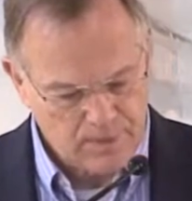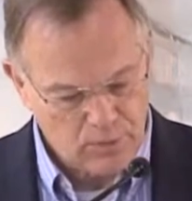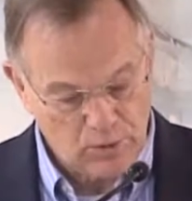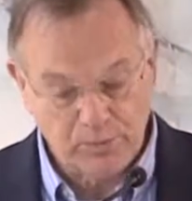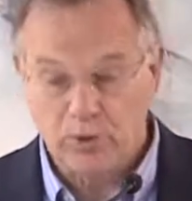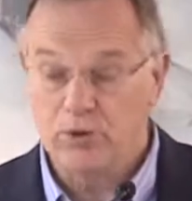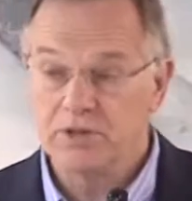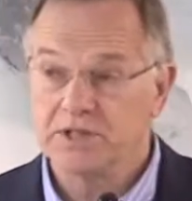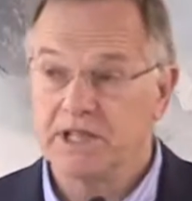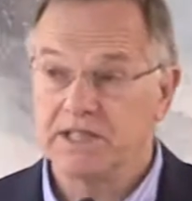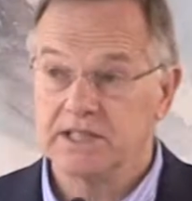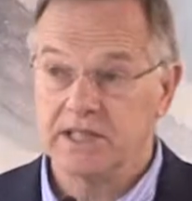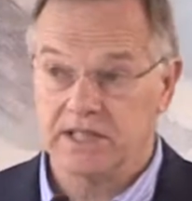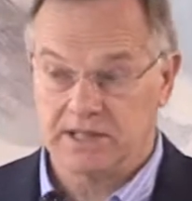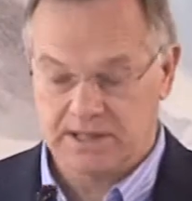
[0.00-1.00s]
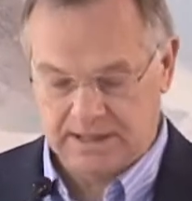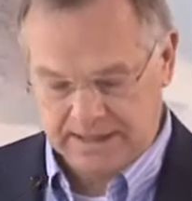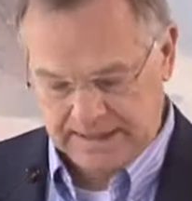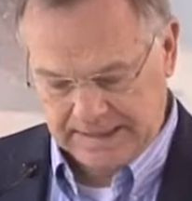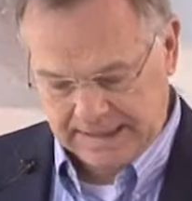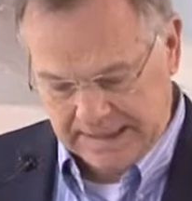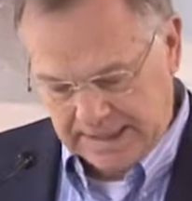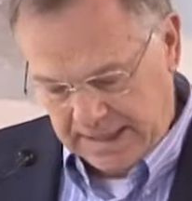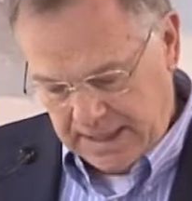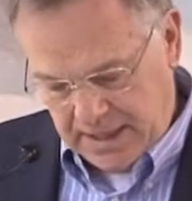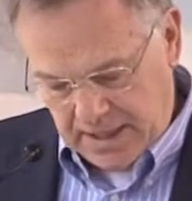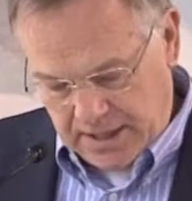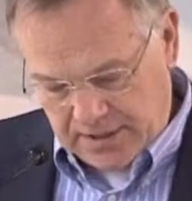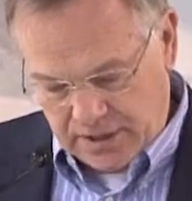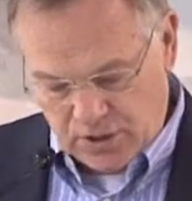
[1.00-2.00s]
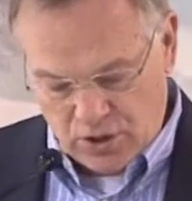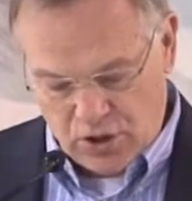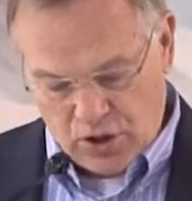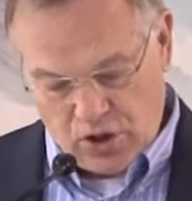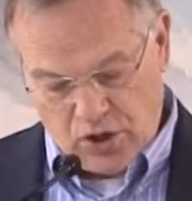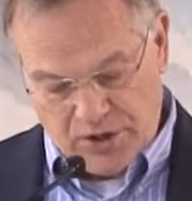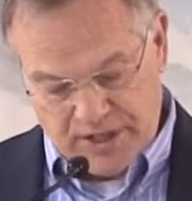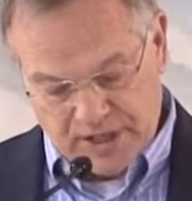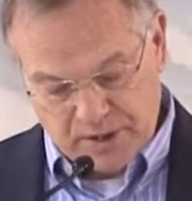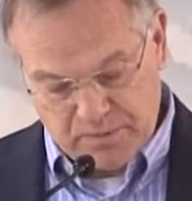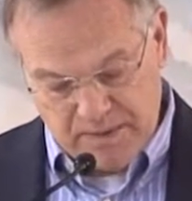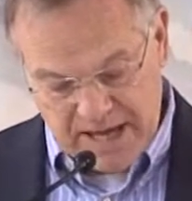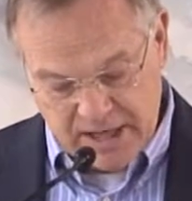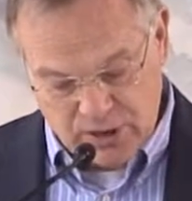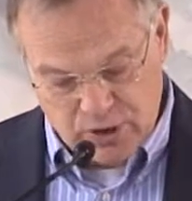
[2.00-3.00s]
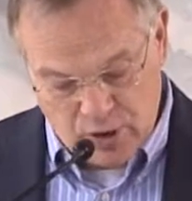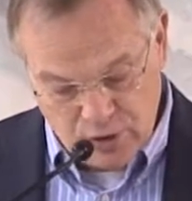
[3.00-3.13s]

where Paul says this that God has made